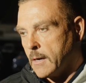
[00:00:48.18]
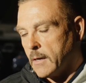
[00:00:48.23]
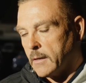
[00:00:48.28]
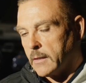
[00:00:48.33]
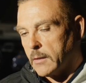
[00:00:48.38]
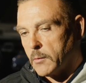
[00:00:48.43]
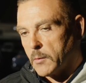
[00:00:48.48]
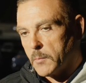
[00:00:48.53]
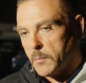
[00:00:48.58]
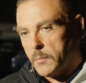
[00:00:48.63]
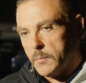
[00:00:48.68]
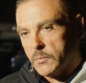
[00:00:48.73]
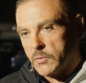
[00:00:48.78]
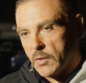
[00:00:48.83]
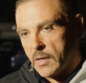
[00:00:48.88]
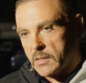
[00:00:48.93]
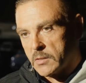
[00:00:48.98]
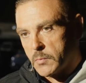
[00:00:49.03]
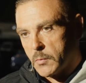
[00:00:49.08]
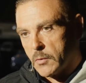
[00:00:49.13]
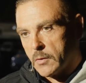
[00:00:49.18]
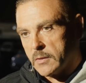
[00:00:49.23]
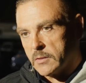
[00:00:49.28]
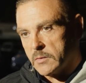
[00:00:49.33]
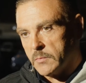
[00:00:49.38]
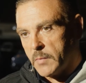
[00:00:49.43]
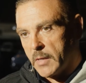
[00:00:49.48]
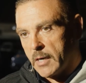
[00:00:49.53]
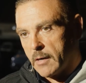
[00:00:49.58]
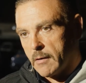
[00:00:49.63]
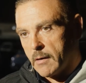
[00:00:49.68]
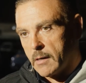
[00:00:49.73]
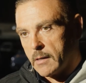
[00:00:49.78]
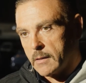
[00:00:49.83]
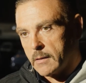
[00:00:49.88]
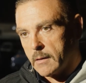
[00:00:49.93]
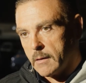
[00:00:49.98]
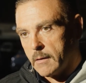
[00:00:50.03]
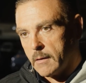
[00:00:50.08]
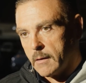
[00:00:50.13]
They were transported to Bay
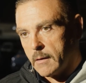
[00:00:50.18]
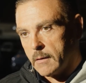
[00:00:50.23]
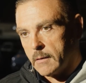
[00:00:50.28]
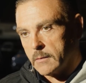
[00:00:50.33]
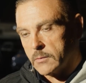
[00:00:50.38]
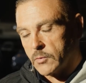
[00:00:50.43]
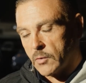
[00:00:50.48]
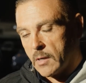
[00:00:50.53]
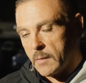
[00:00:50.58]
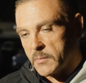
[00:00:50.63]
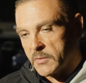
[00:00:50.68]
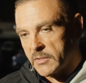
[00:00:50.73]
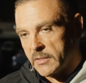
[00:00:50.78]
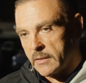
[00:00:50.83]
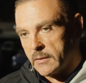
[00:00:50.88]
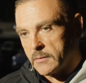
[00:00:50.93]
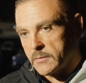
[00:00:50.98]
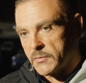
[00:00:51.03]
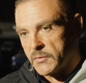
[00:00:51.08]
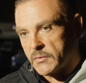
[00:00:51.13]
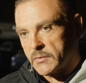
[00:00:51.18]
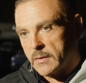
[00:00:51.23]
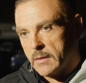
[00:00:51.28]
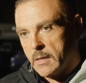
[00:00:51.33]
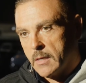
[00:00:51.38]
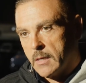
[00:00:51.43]
Area trauma centers.